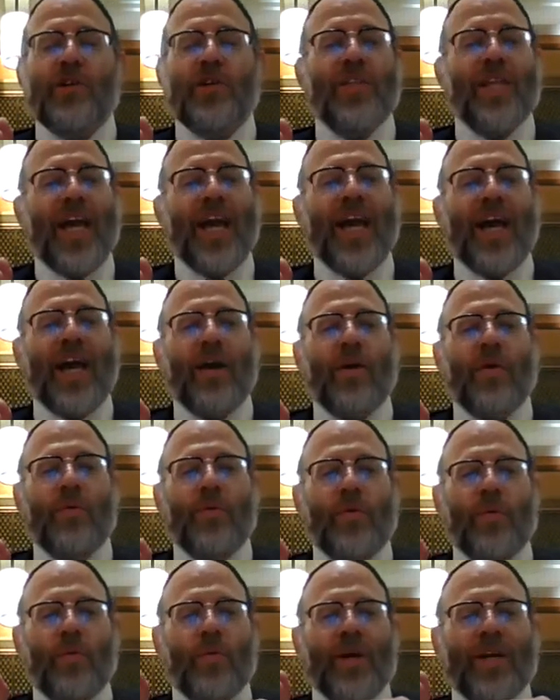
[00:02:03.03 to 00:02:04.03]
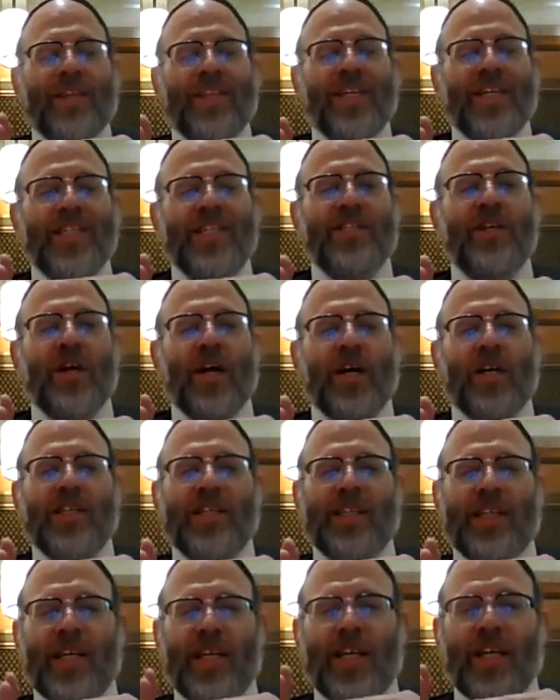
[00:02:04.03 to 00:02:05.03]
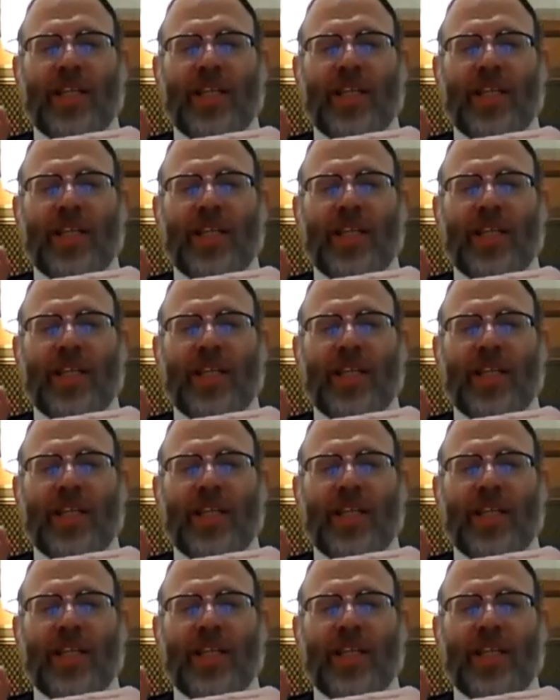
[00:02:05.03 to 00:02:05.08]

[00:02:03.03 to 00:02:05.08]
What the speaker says: so now what this does,